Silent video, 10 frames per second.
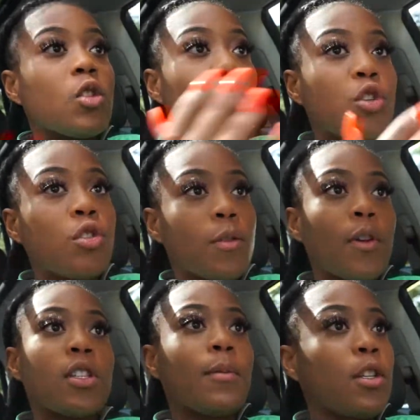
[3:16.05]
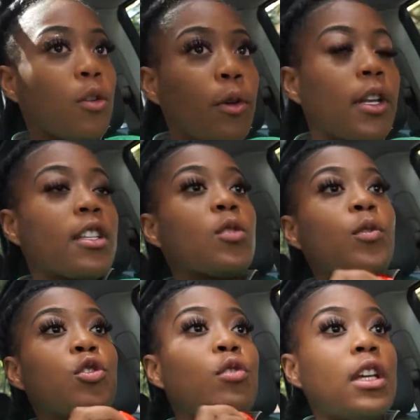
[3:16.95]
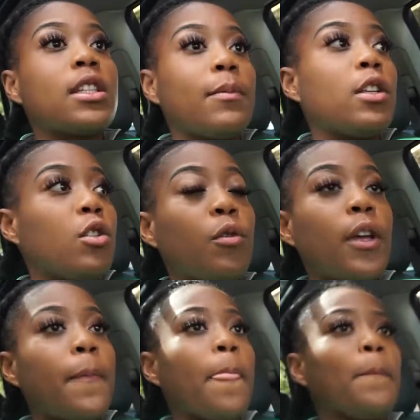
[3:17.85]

is what you're supposed to be doing. This is what you need to be doing.